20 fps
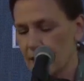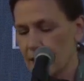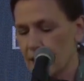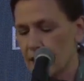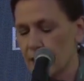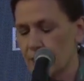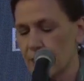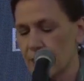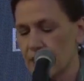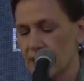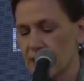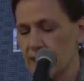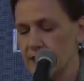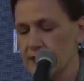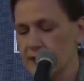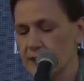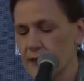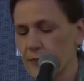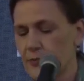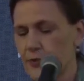Our
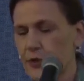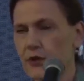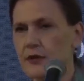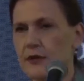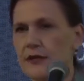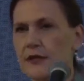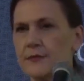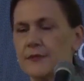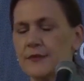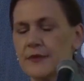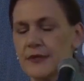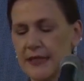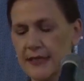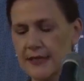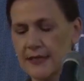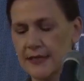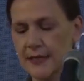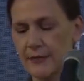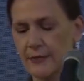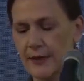presidency program
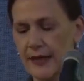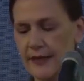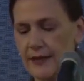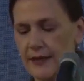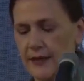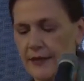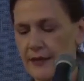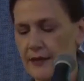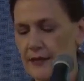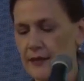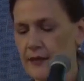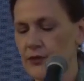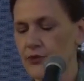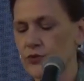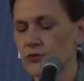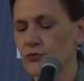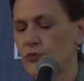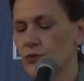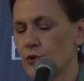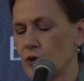is divided into
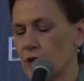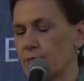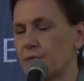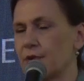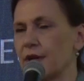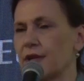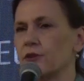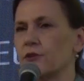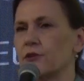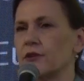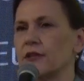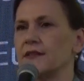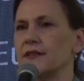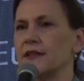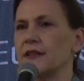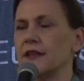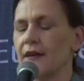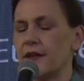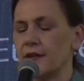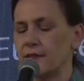4
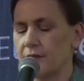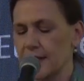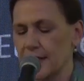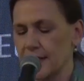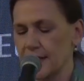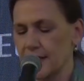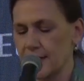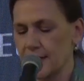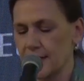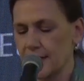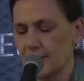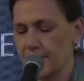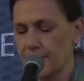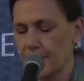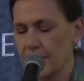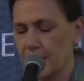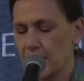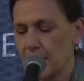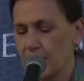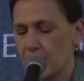priority areas:
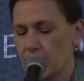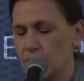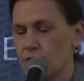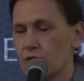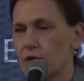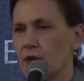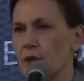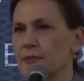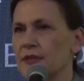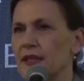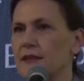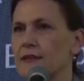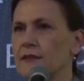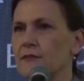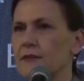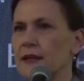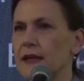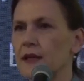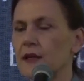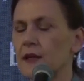Europe that
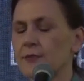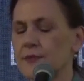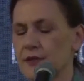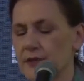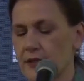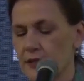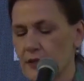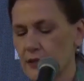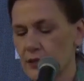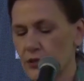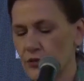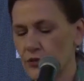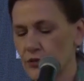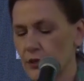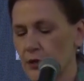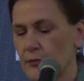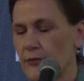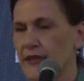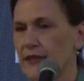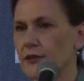develops,
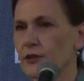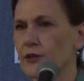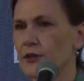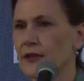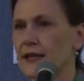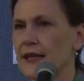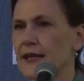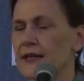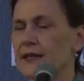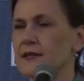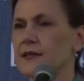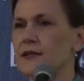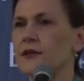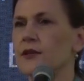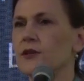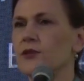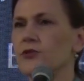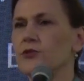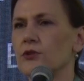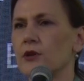Europe that connects,
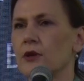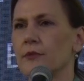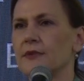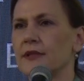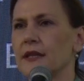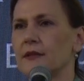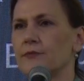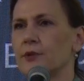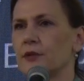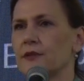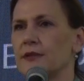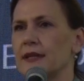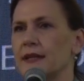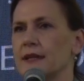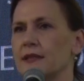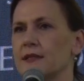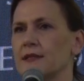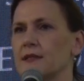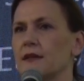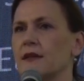Europe that
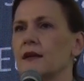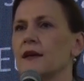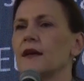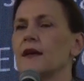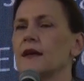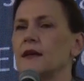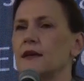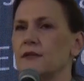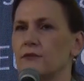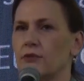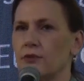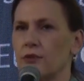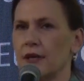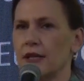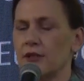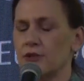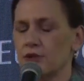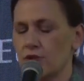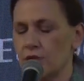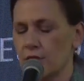protects, and
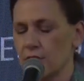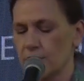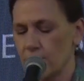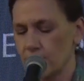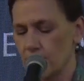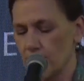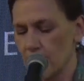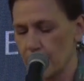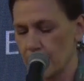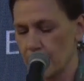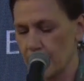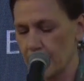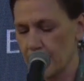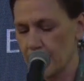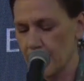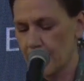influential Europe.